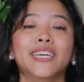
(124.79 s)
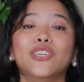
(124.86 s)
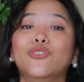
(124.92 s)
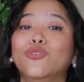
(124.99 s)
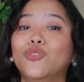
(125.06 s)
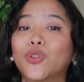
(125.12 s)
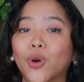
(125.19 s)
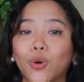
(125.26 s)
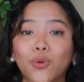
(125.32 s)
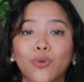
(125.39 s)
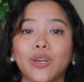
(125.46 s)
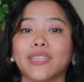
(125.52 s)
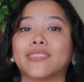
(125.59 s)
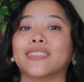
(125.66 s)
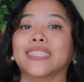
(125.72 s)

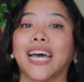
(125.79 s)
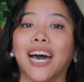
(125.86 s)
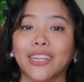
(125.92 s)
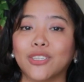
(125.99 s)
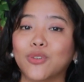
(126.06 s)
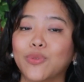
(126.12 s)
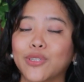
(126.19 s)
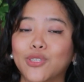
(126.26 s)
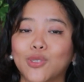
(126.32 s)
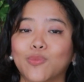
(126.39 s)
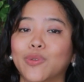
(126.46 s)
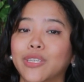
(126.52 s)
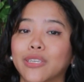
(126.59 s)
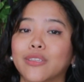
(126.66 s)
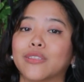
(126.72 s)
It's not going to
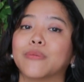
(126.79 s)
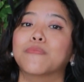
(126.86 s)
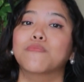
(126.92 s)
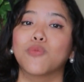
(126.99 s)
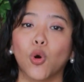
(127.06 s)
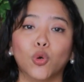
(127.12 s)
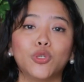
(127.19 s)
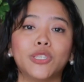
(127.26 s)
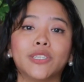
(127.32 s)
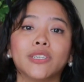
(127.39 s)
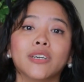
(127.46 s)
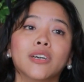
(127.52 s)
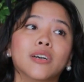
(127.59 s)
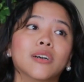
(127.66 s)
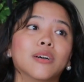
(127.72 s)
be the most
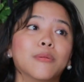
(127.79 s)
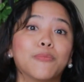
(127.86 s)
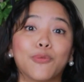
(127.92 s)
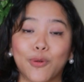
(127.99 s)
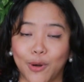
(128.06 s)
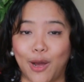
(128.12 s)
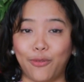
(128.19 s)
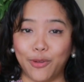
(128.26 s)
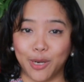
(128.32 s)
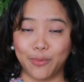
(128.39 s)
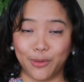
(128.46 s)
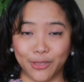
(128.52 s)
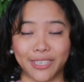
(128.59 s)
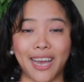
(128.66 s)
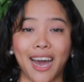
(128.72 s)

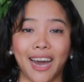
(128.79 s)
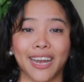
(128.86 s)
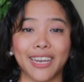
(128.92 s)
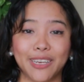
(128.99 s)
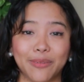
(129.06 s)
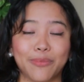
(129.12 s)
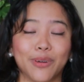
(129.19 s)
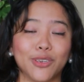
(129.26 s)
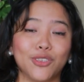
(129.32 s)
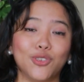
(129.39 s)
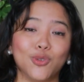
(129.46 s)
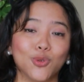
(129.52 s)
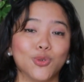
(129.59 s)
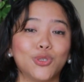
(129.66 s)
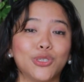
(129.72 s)
profitable time
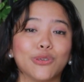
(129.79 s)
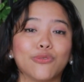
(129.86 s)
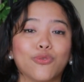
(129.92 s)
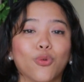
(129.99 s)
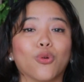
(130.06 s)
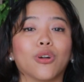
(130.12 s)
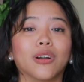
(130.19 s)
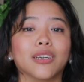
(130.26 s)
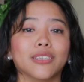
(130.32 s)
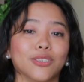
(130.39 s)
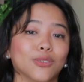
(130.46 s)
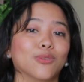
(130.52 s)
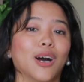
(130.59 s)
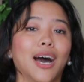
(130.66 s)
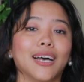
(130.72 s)
used for
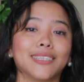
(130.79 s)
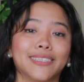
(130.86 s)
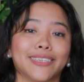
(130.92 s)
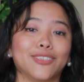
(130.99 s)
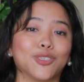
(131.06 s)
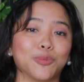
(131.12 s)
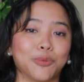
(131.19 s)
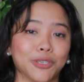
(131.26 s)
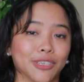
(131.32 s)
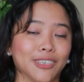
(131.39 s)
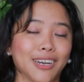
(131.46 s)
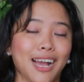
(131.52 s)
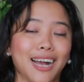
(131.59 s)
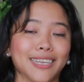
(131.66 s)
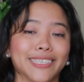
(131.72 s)
you as the
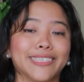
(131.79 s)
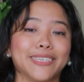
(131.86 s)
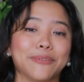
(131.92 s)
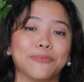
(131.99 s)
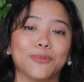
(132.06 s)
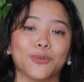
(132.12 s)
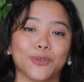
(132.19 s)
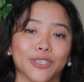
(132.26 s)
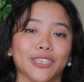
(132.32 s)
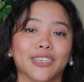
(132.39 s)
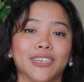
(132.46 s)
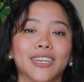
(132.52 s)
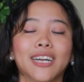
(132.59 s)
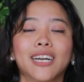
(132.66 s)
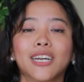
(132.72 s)
entrepreneur, as the employer.